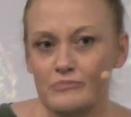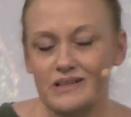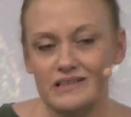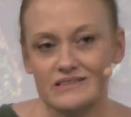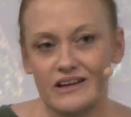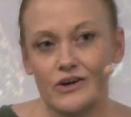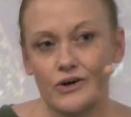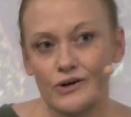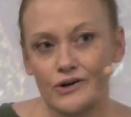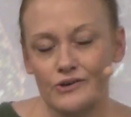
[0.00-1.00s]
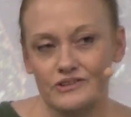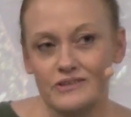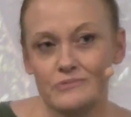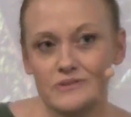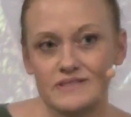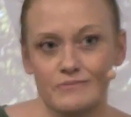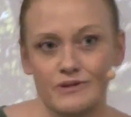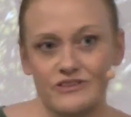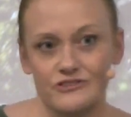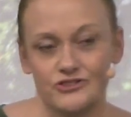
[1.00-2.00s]
meetings I heard was
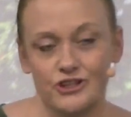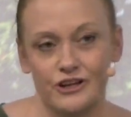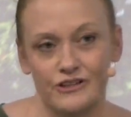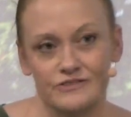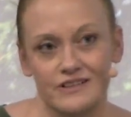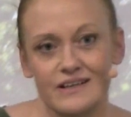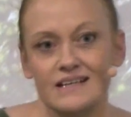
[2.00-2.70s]
someone that shared